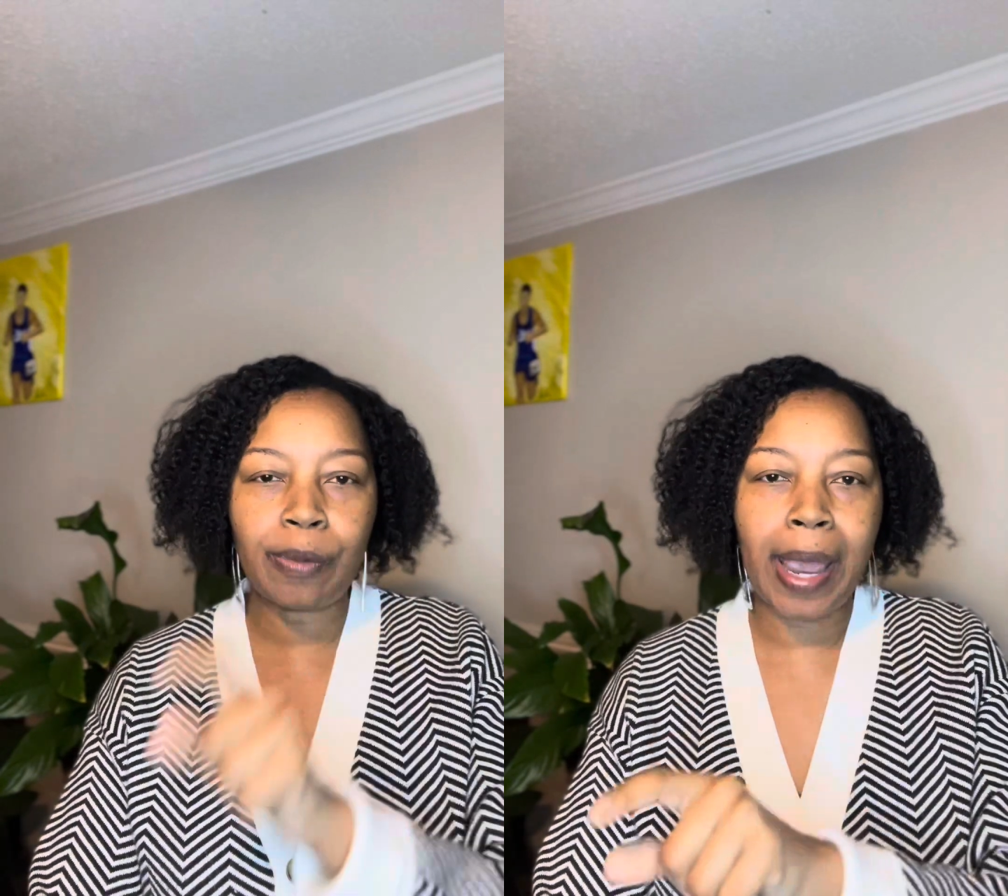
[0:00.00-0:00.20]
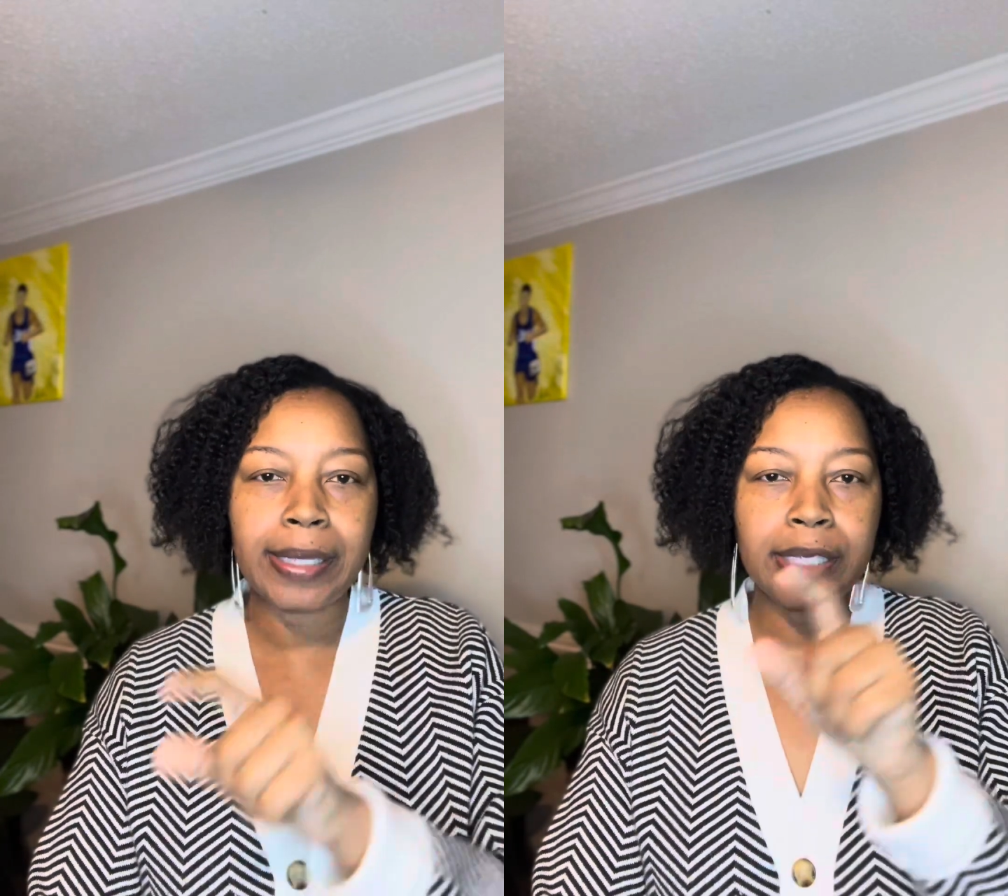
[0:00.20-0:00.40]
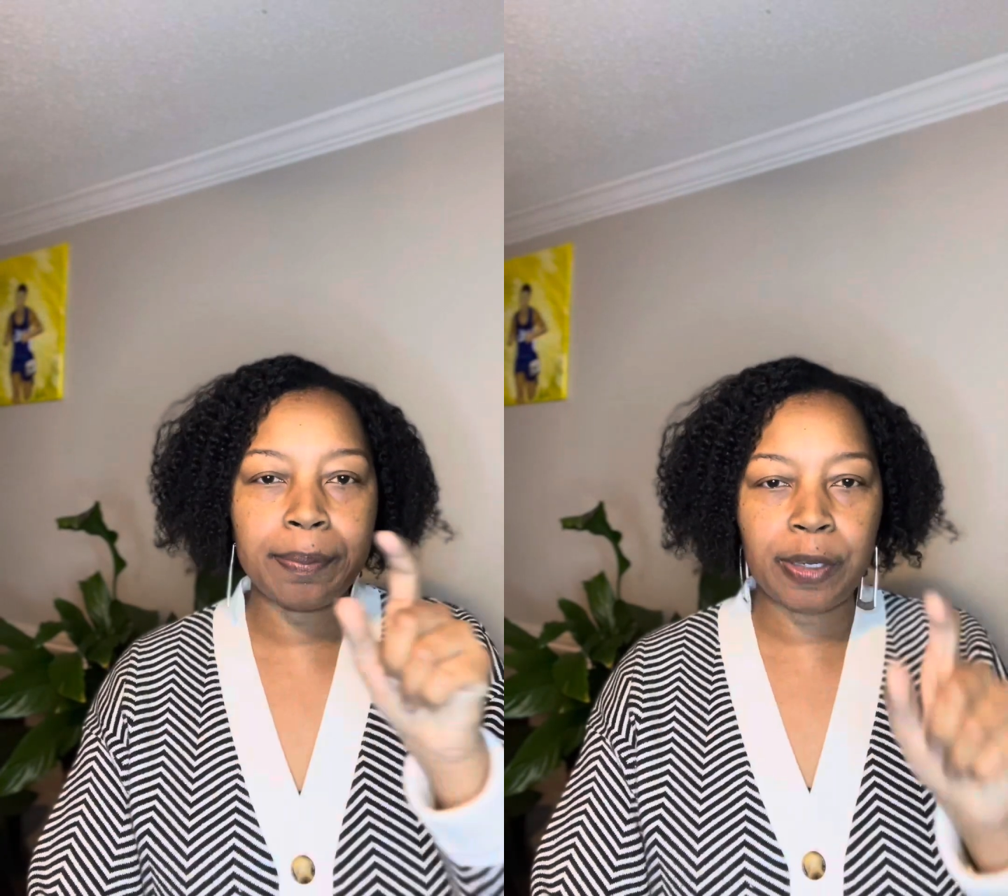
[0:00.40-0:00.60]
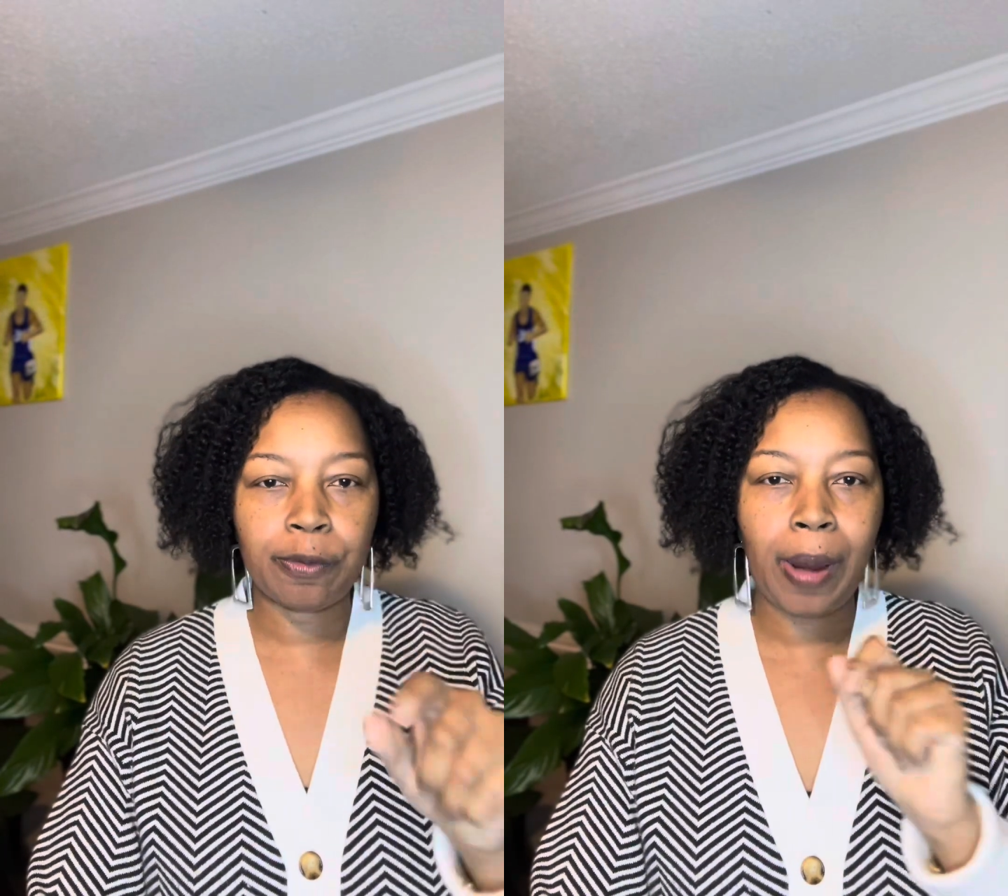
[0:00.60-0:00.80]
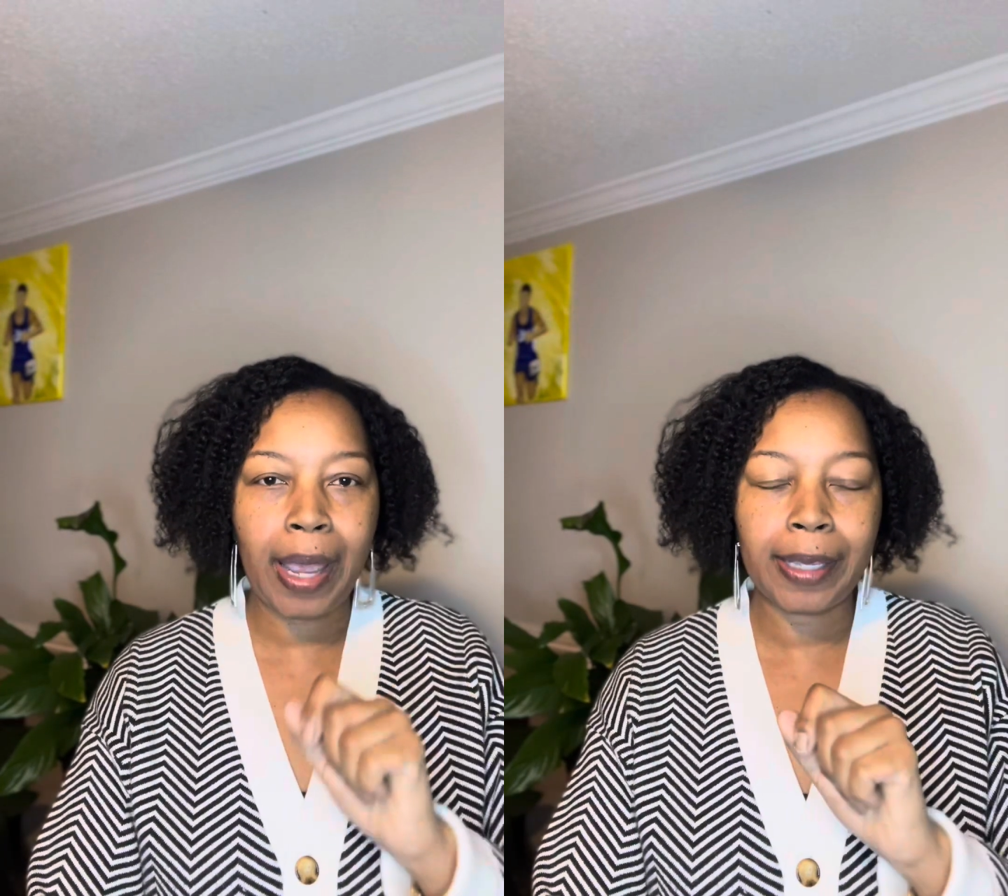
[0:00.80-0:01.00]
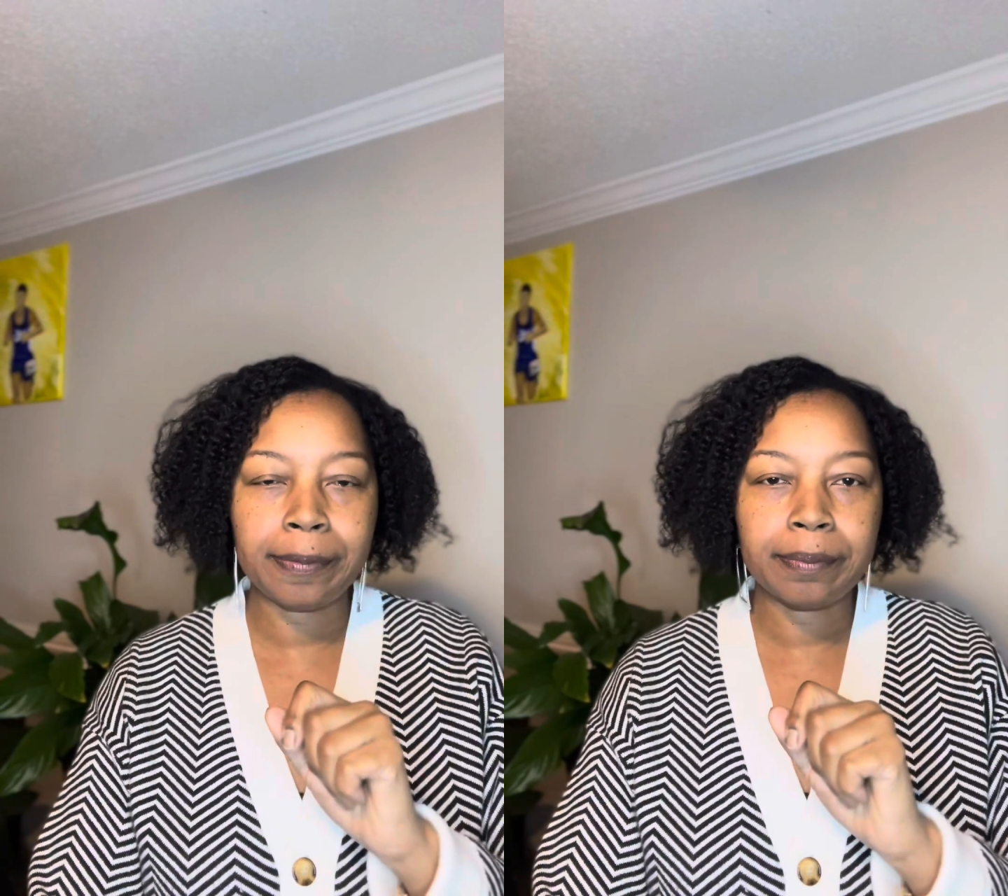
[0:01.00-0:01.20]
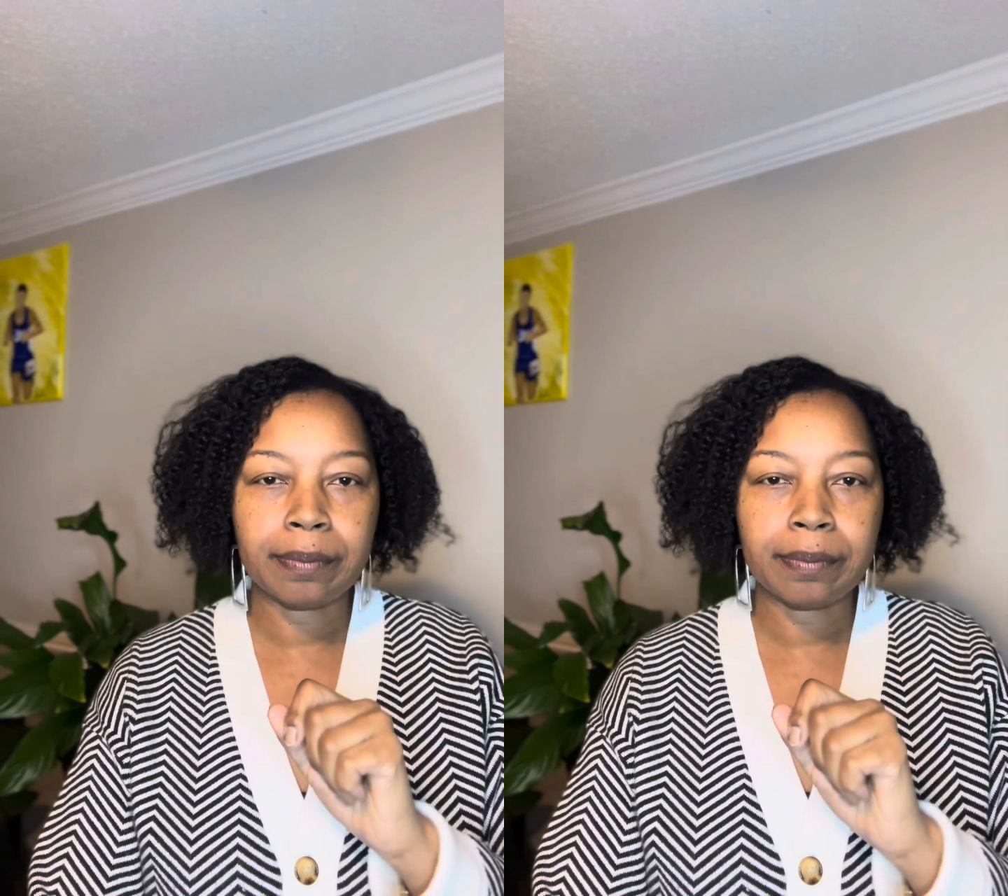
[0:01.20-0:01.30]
right to be right